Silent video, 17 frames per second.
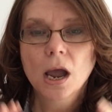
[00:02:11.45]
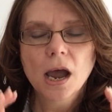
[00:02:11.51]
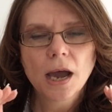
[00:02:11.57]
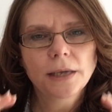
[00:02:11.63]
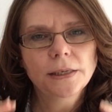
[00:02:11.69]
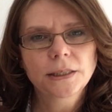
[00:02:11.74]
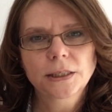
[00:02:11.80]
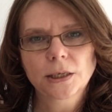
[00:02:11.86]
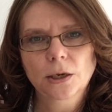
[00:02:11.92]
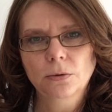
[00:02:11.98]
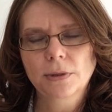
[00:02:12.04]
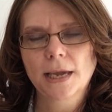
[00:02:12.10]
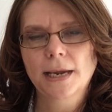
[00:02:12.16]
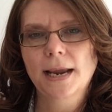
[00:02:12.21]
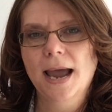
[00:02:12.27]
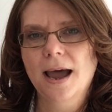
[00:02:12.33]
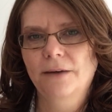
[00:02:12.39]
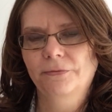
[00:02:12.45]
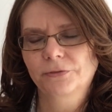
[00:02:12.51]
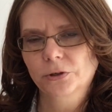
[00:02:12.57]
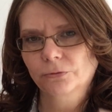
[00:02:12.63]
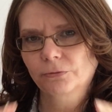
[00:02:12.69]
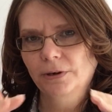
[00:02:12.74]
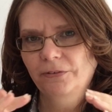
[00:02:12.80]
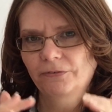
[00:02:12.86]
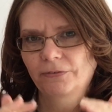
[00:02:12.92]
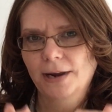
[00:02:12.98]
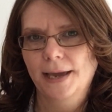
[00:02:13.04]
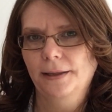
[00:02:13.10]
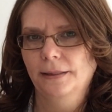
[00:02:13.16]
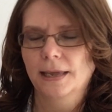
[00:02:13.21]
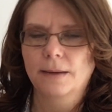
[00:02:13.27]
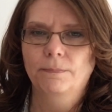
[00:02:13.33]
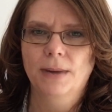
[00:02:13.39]
and so they have to
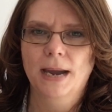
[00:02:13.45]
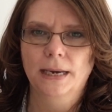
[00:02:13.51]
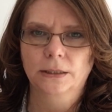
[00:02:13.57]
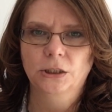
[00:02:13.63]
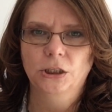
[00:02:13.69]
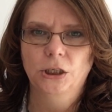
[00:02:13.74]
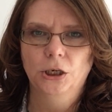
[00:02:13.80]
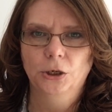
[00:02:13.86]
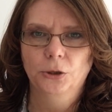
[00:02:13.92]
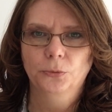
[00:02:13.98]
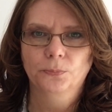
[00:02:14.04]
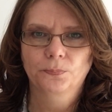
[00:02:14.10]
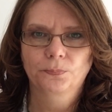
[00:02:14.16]
reflect that back to you.